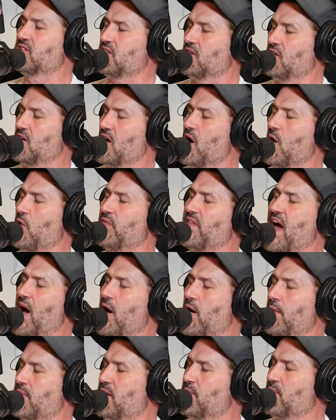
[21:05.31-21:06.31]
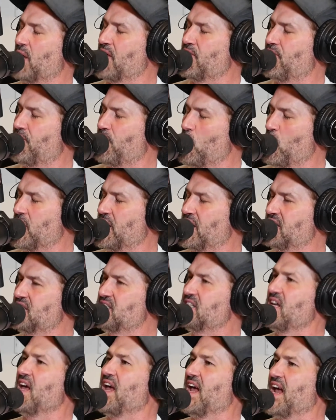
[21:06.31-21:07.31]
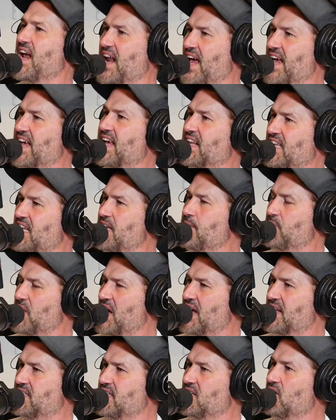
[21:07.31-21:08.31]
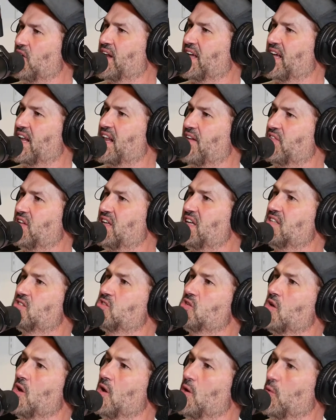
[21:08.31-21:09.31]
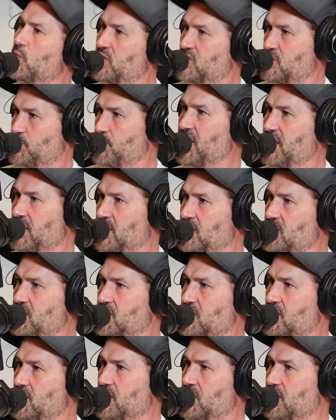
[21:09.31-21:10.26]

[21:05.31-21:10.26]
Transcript: you know, now I'm in my 40s and I got to keep that deal and I got to have kids, which means